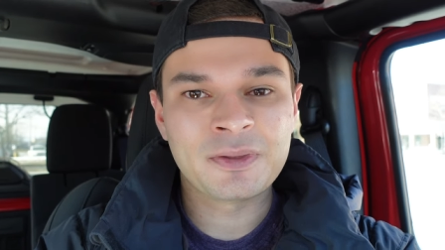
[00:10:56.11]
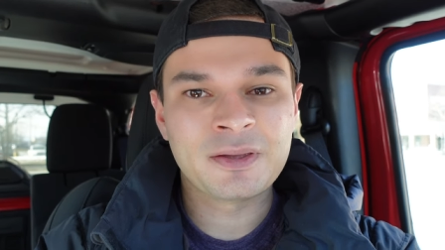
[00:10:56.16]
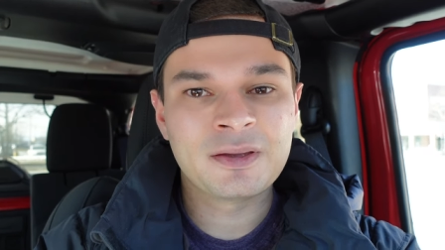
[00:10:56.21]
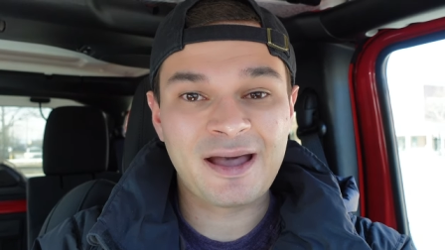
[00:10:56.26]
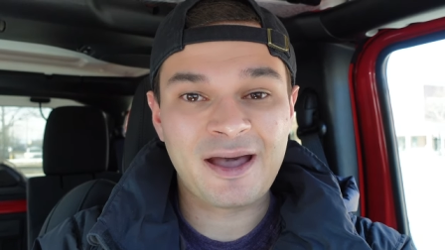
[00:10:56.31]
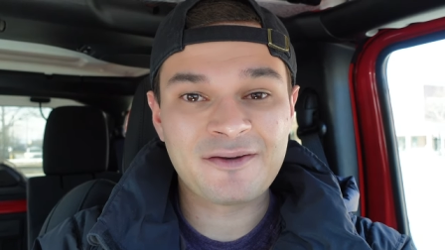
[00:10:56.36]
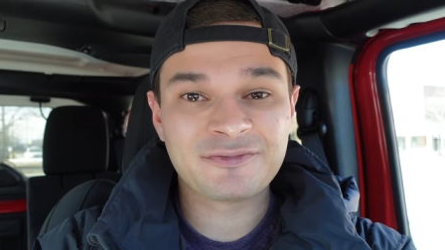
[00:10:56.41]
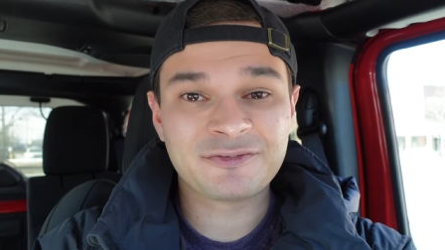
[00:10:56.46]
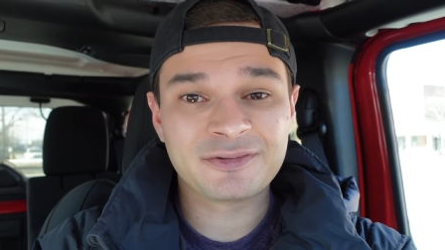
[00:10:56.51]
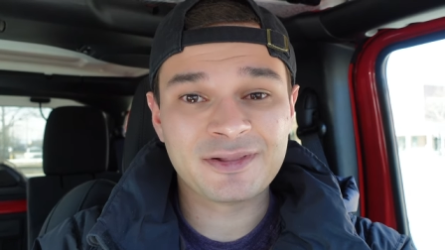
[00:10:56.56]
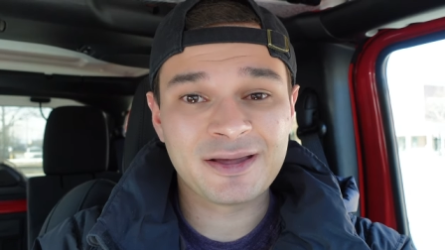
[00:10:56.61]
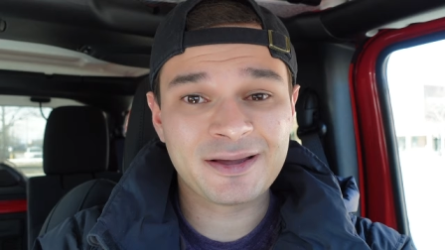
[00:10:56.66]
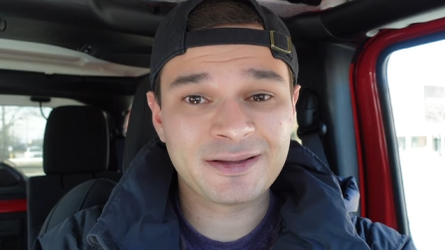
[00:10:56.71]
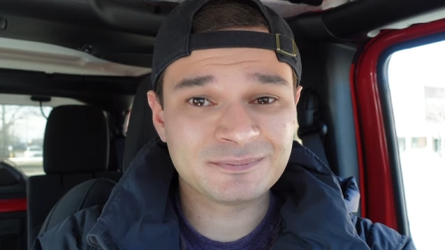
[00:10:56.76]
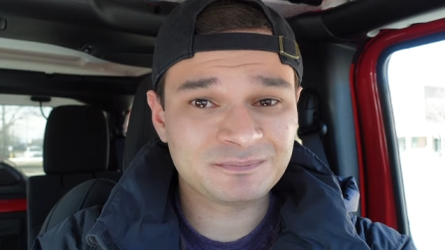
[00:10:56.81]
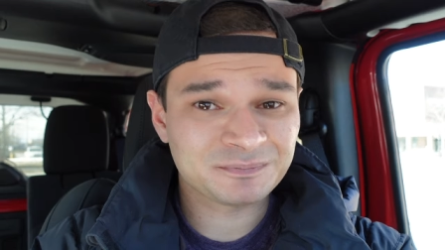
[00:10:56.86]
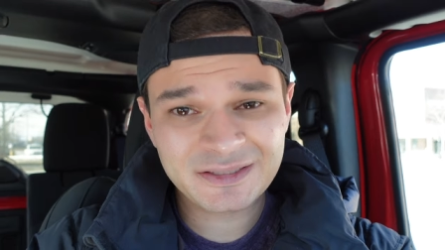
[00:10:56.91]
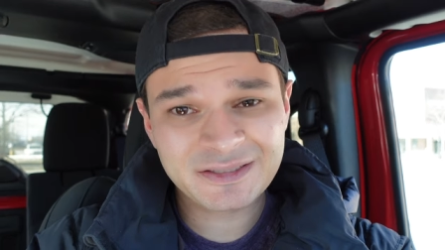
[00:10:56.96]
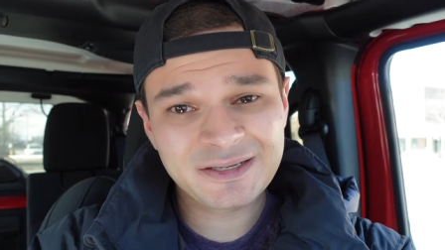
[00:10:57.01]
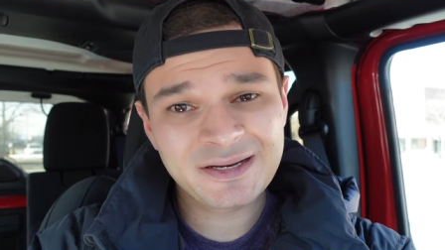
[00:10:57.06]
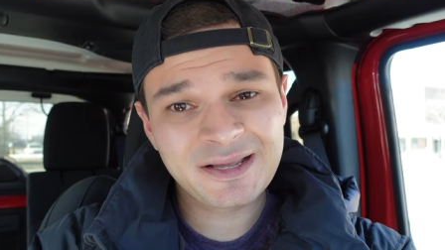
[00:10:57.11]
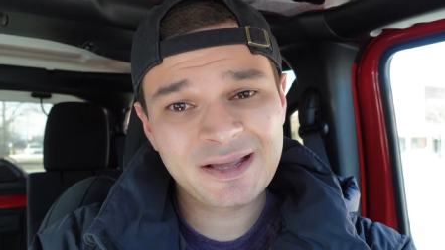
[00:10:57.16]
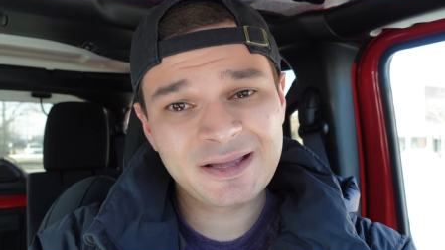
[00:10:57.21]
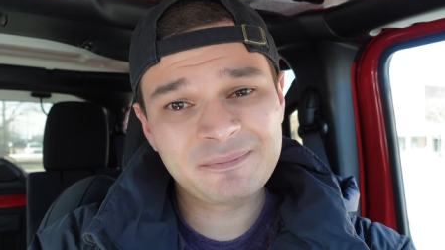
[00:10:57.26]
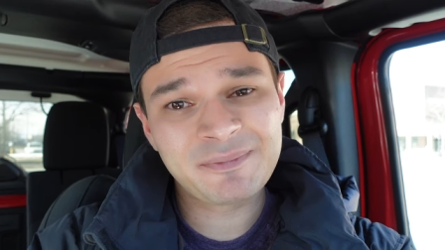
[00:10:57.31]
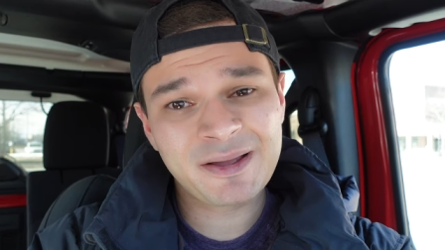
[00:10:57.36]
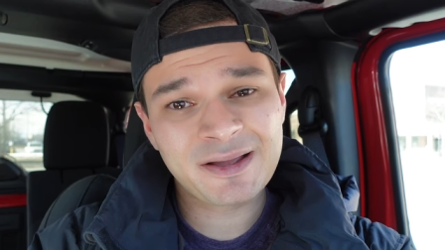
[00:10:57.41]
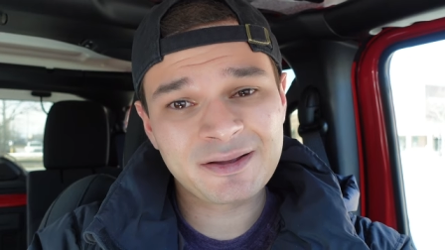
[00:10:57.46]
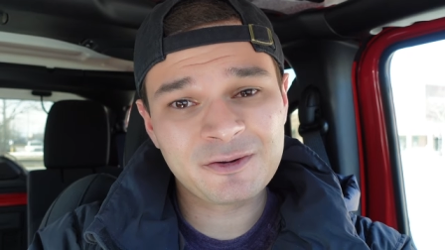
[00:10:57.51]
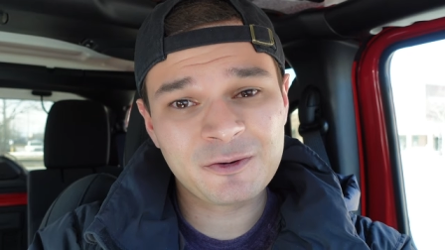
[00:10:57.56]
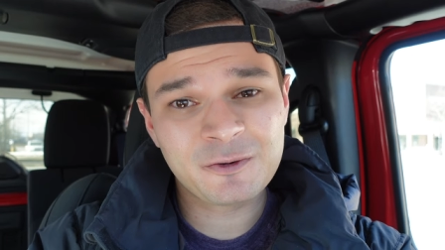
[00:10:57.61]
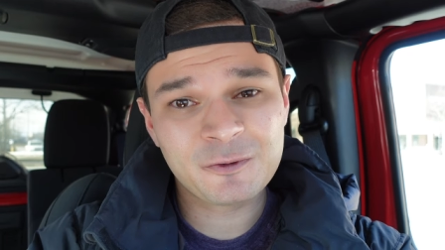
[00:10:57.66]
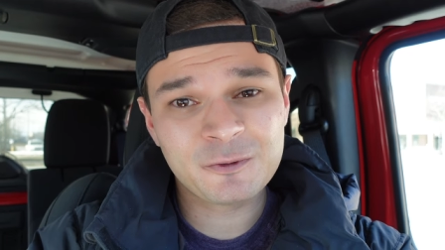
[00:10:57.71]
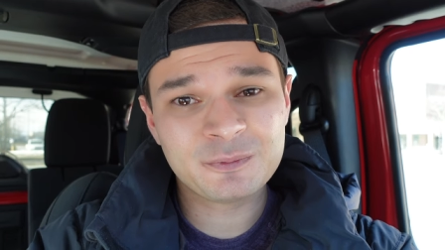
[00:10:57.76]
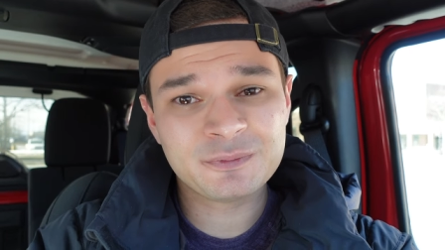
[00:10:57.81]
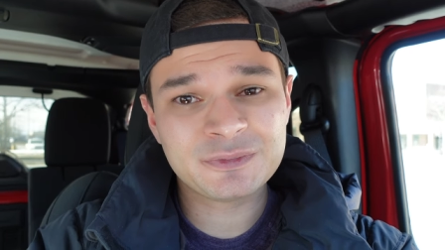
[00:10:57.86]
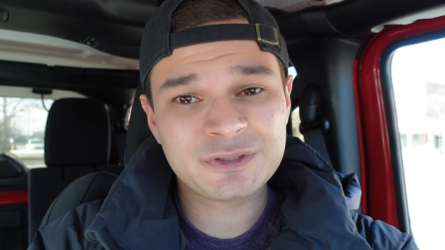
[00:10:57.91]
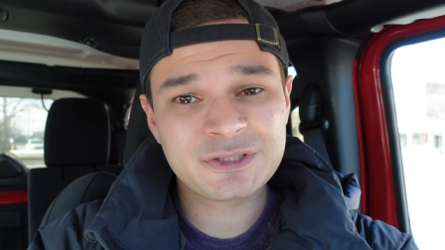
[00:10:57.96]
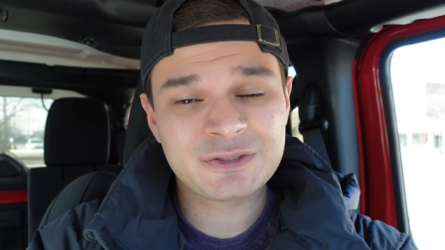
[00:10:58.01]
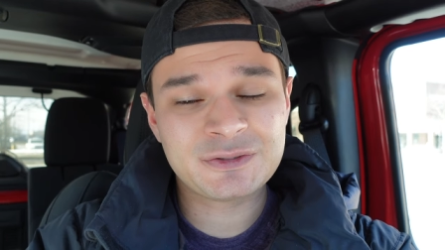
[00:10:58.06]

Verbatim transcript: After that, gonna head back home